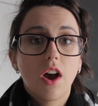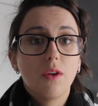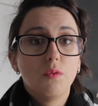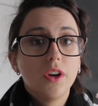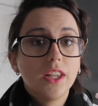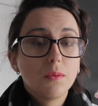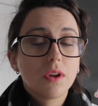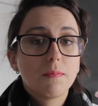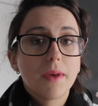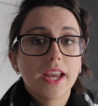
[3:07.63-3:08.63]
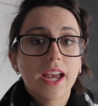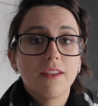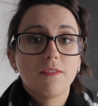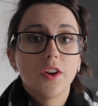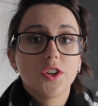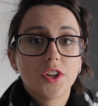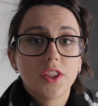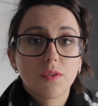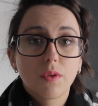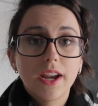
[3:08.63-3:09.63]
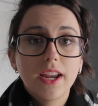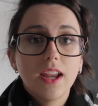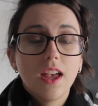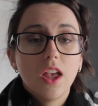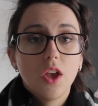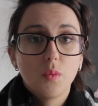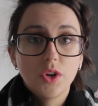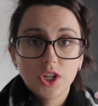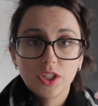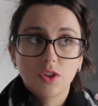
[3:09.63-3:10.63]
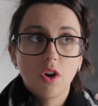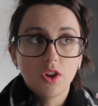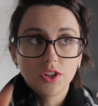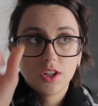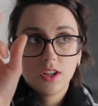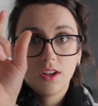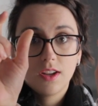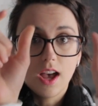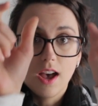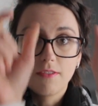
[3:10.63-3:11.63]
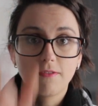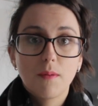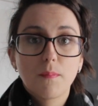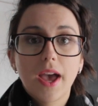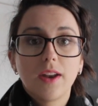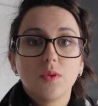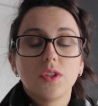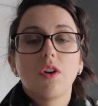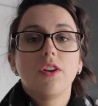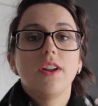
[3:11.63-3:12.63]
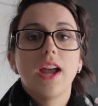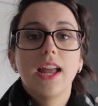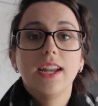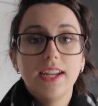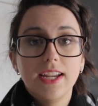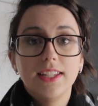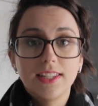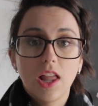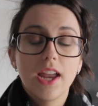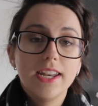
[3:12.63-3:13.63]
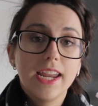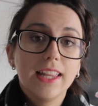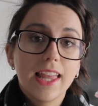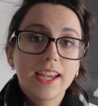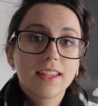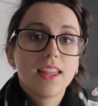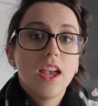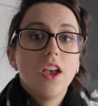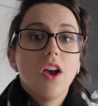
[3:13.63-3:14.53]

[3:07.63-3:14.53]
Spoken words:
I really want to make a version 3 which has got front panels on it, and it is like knee length.